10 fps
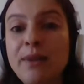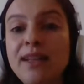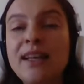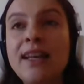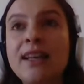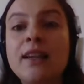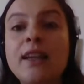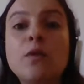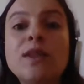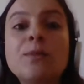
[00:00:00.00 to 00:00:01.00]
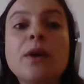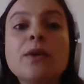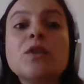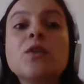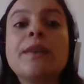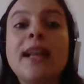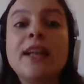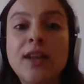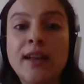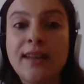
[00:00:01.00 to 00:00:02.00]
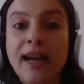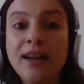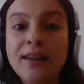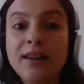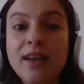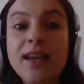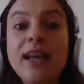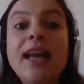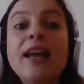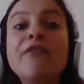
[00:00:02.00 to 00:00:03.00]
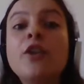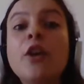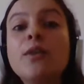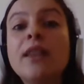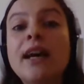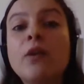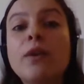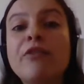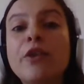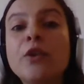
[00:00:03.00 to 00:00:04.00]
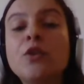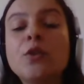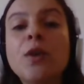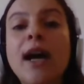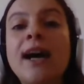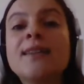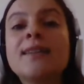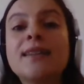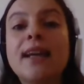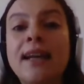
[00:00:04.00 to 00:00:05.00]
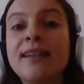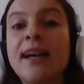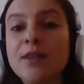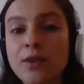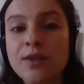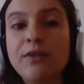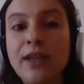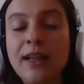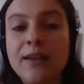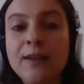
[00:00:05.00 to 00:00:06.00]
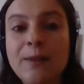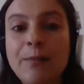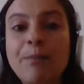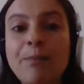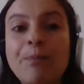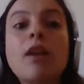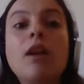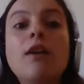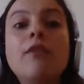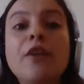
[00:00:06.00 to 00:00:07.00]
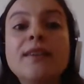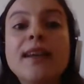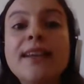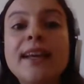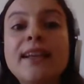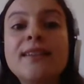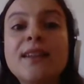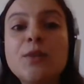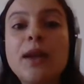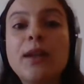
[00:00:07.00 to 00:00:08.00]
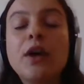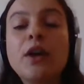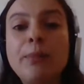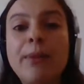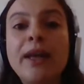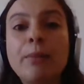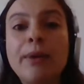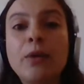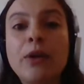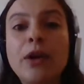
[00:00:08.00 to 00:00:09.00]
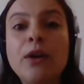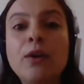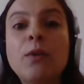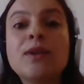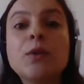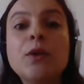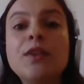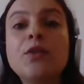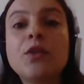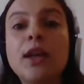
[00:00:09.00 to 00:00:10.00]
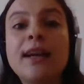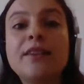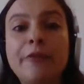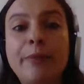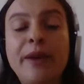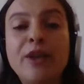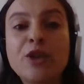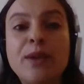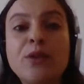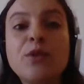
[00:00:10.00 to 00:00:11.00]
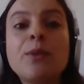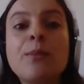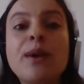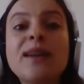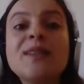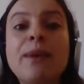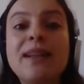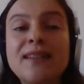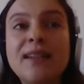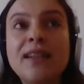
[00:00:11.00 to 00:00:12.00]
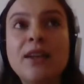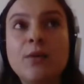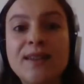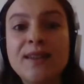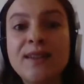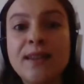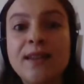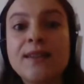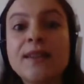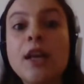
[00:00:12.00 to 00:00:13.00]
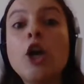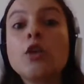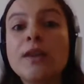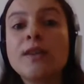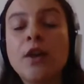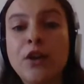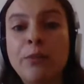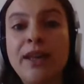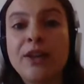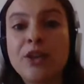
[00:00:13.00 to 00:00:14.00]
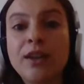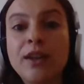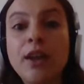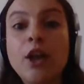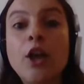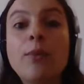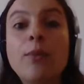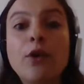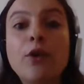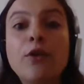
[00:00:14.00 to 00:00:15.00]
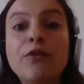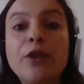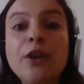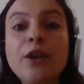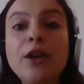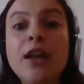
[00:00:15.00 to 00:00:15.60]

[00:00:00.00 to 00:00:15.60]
be taken in response to an alleged attack. If not, they are referred to as attacks on civilians. For decades, Israel, the occupying power, resorted to collective punishment to suppress Palestinian resistance to its occupation. Moreover,